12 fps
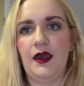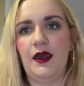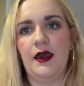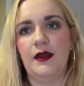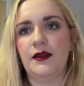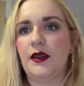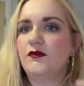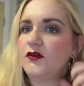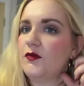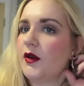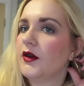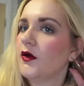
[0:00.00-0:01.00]
and I'm
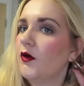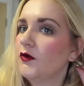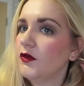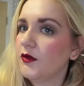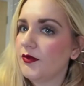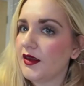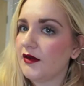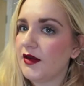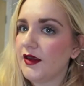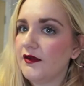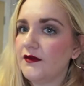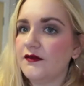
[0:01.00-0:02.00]
just wearing gold hoop
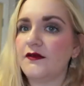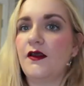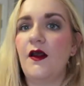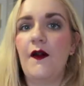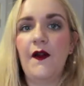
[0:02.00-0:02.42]
earrings.